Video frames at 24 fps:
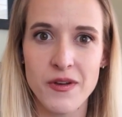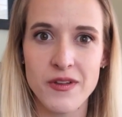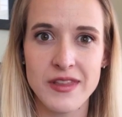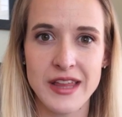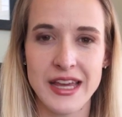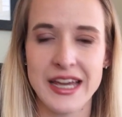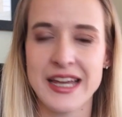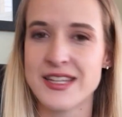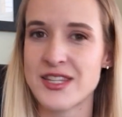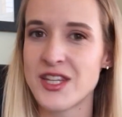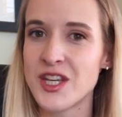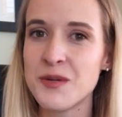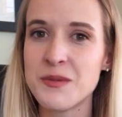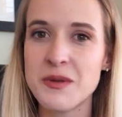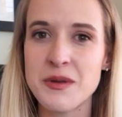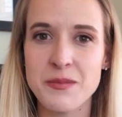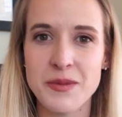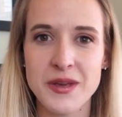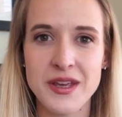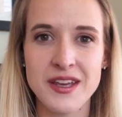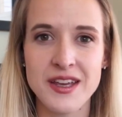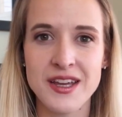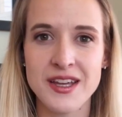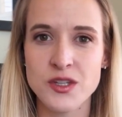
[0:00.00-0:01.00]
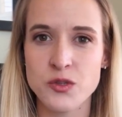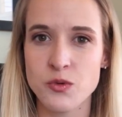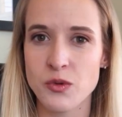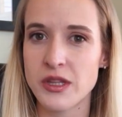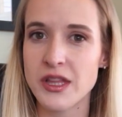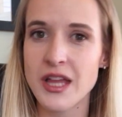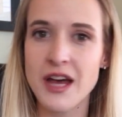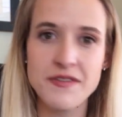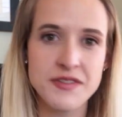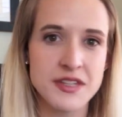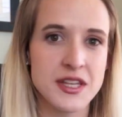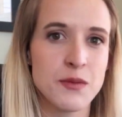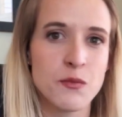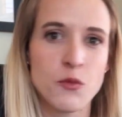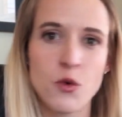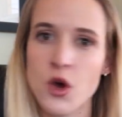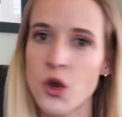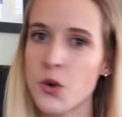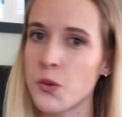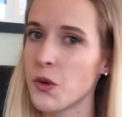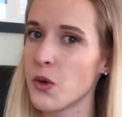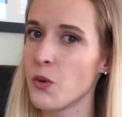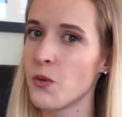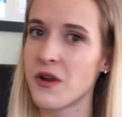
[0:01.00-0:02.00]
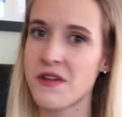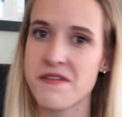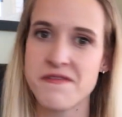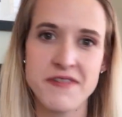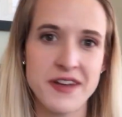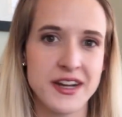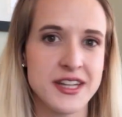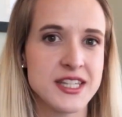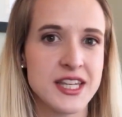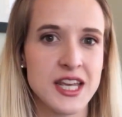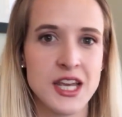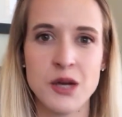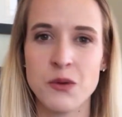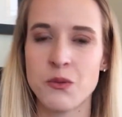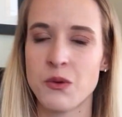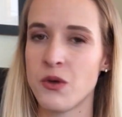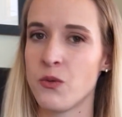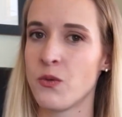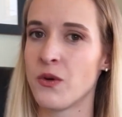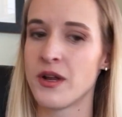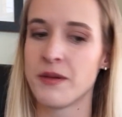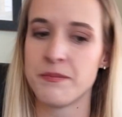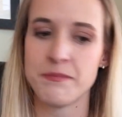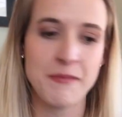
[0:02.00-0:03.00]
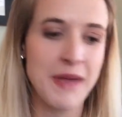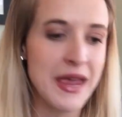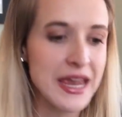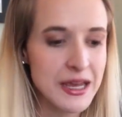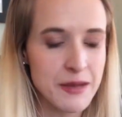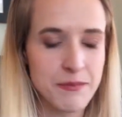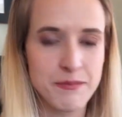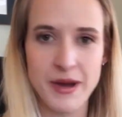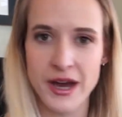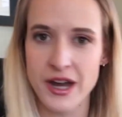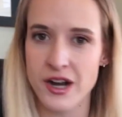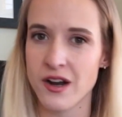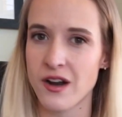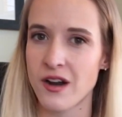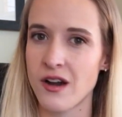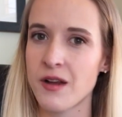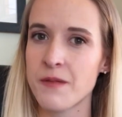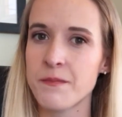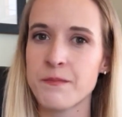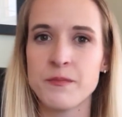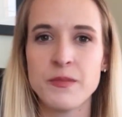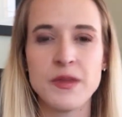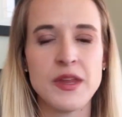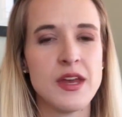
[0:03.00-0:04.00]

Like, as human beings, we love someone, we want to fix it, we want to make it better.